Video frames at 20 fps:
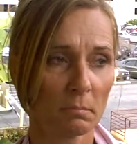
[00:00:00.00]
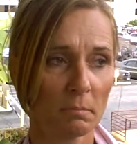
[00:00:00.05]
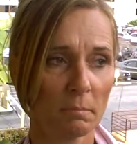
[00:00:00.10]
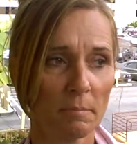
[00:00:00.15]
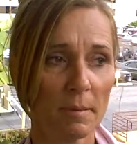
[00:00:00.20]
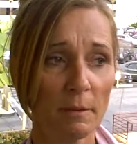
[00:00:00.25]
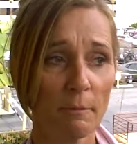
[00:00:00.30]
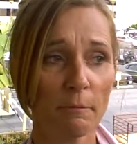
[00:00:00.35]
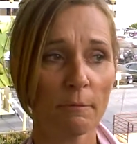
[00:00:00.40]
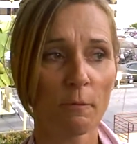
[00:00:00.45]

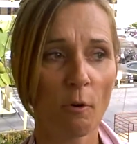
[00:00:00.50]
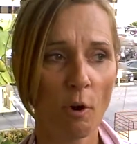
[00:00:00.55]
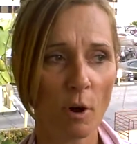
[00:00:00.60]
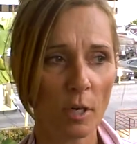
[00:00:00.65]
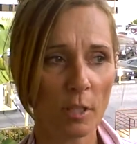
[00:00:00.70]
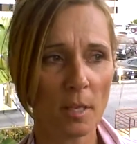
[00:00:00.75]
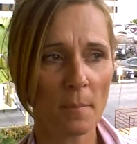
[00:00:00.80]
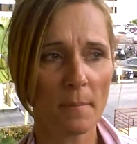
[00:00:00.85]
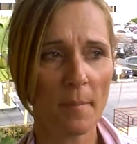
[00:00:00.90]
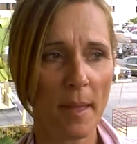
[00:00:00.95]
Before
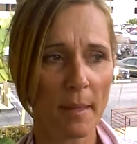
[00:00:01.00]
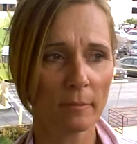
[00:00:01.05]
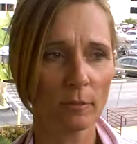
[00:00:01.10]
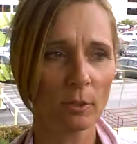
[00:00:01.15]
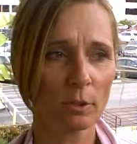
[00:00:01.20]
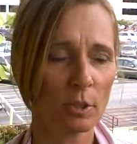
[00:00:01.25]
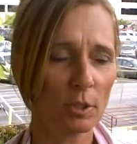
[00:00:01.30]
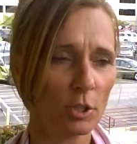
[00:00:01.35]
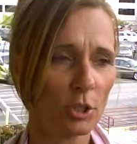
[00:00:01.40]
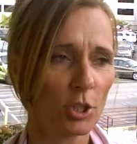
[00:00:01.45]
the
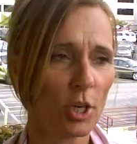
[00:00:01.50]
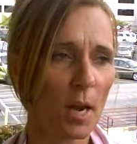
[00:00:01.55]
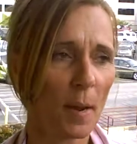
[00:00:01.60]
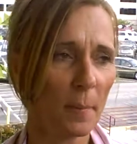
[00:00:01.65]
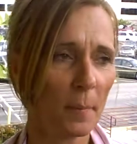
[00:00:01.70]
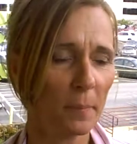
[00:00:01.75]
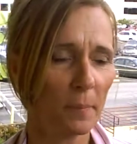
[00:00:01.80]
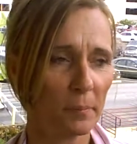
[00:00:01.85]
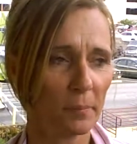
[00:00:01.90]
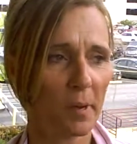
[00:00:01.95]
mentorship,
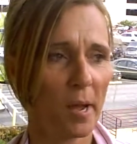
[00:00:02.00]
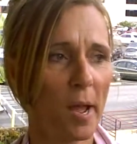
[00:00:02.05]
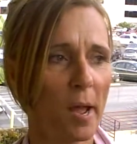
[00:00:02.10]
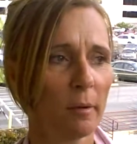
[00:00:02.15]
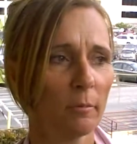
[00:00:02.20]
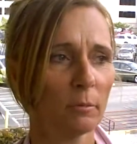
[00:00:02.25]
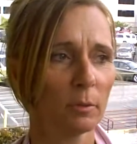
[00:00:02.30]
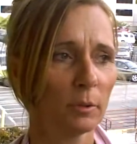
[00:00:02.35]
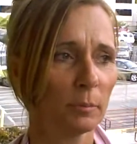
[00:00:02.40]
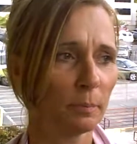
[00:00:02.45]
I
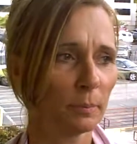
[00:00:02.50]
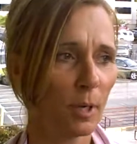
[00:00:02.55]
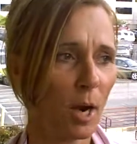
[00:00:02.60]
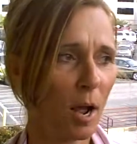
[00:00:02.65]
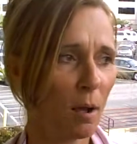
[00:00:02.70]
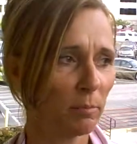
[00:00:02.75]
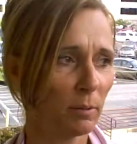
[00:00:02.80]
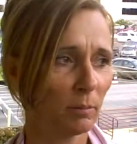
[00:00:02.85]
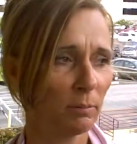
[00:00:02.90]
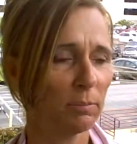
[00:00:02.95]
would
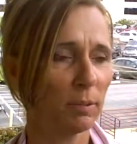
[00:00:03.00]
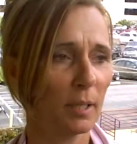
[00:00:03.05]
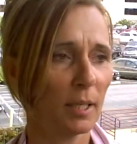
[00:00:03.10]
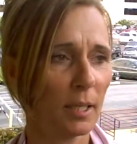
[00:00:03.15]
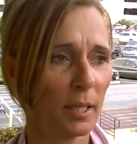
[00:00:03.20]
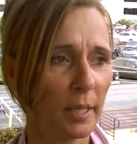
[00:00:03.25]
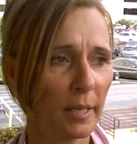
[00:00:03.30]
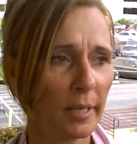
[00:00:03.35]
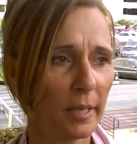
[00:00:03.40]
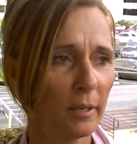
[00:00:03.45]

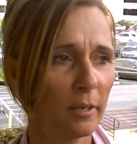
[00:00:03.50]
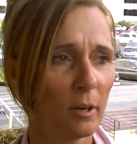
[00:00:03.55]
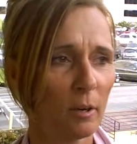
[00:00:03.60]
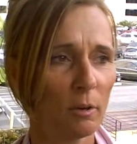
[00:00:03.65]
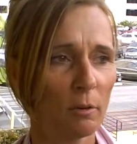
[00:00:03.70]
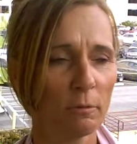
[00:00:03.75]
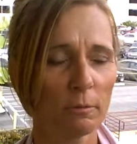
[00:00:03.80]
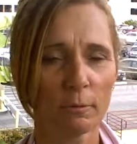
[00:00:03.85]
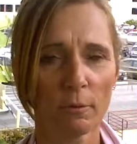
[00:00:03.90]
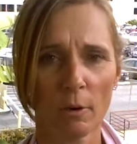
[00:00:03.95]
probably go
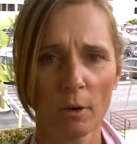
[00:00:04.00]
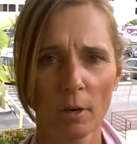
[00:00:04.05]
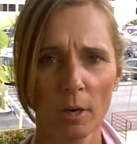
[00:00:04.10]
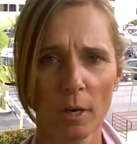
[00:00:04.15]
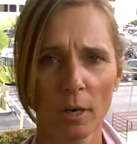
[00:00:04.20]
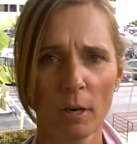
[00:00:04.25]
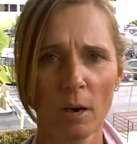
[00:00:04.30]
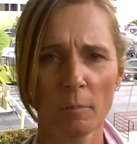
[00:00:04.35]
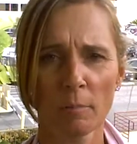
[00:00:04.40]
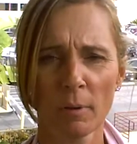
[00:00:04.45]
for a
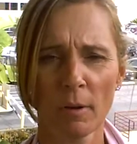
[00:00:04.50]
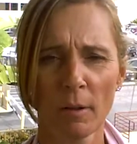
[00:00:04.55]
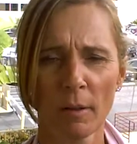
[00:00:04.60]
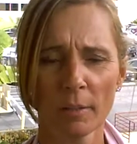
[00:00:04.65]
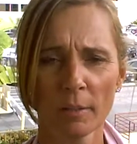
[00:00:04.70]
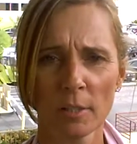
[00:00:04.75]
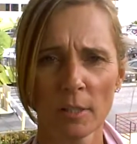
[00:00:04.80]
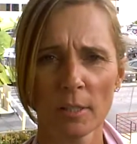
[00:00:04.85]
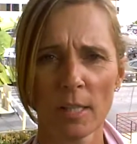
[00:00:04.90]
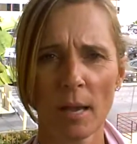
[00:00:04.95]
couple
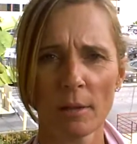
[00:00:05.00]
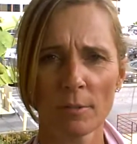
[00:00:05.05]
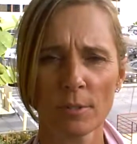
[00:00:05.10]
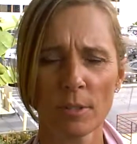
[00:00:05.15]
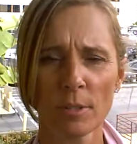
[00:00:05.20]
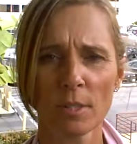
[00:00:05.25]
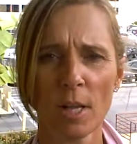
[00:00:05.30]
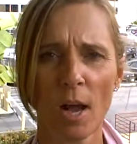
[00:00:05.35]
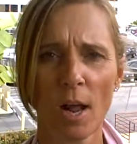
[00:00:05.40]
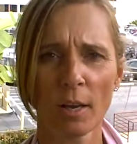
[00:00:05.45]

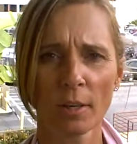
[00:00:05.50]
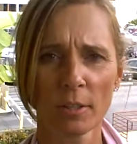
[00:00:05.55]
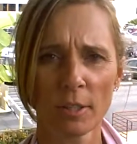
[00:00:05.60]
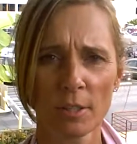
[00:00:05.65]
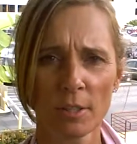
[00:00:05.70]
$100,000.